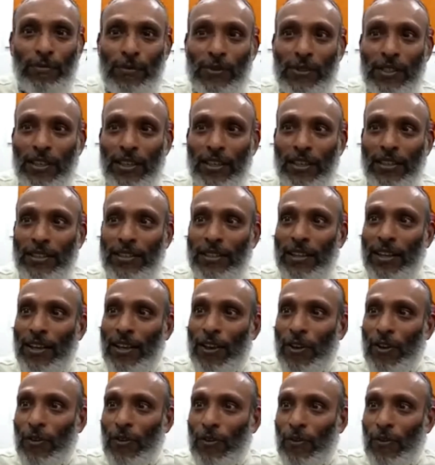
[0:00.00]
is
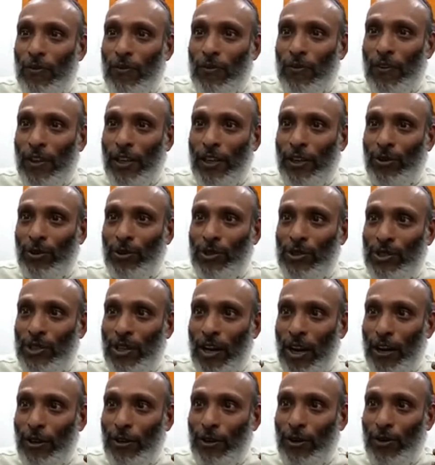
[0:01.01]
when you
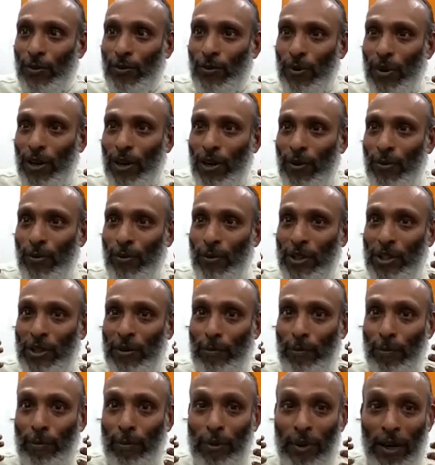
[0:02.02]
start to work
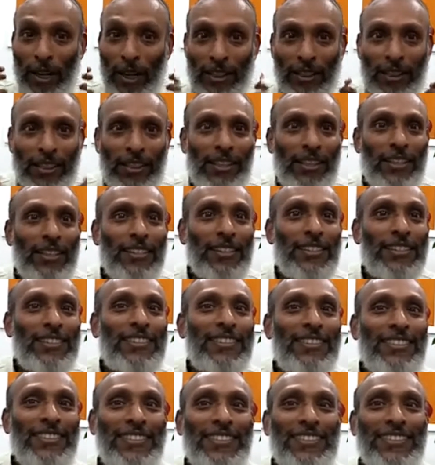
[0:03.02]
with breath.
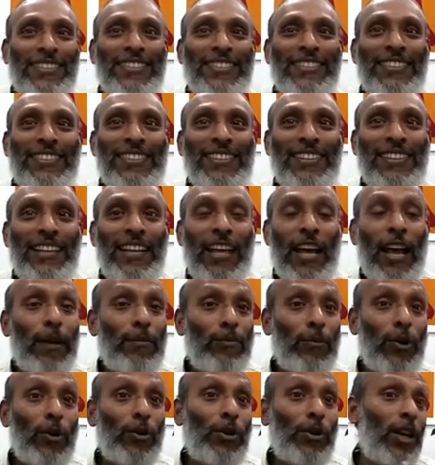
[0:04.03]
I'm
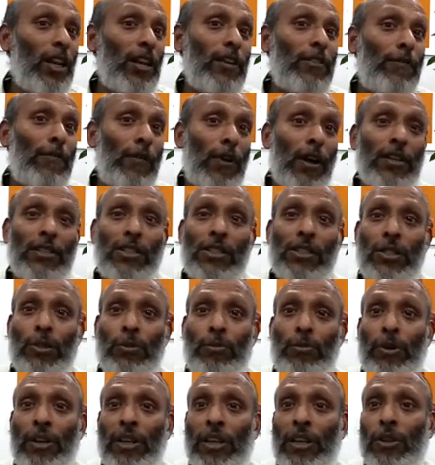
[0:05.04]
not telling fast to
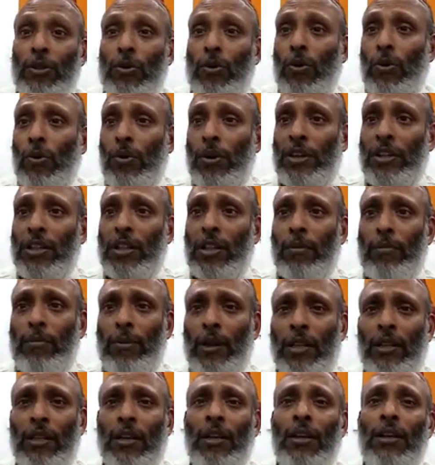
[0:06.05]
breathe, holding the
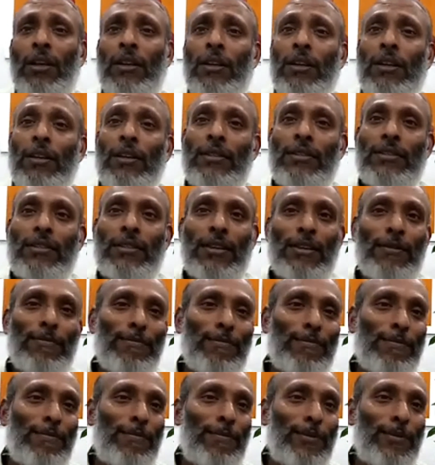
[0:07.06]
breath.
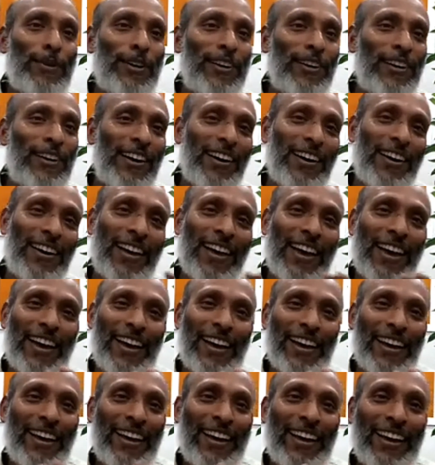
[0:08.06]
Simple,
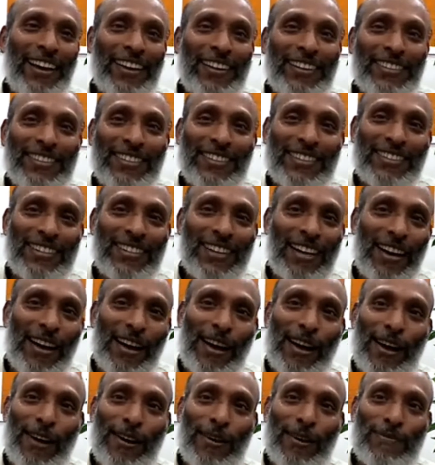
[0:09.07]
relaxed,
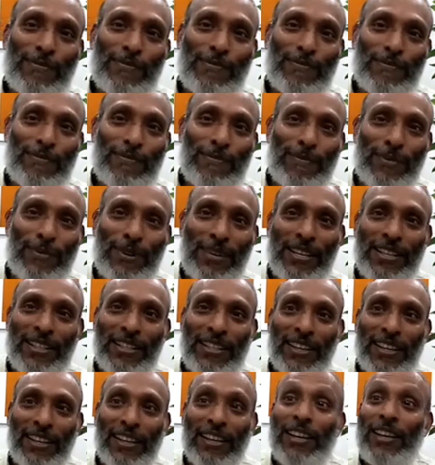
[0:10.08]
calm
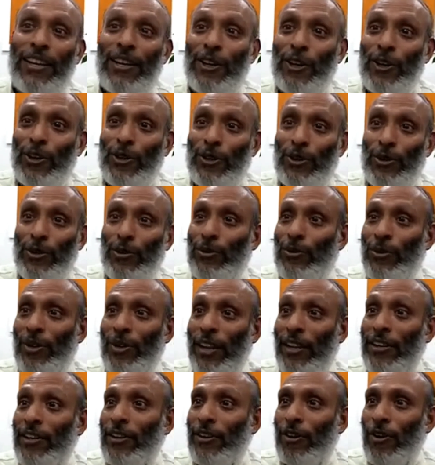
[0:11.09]
breathing. You
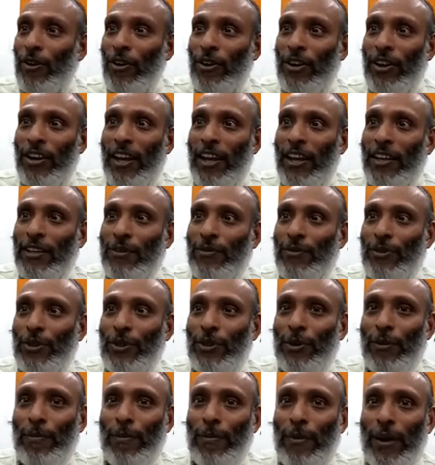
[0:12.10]
get contact with
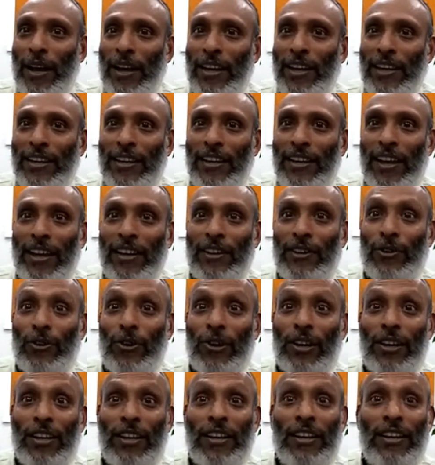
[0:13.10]
your mind and your
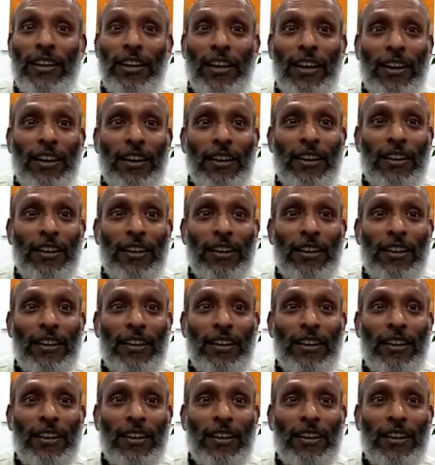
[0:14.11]
inner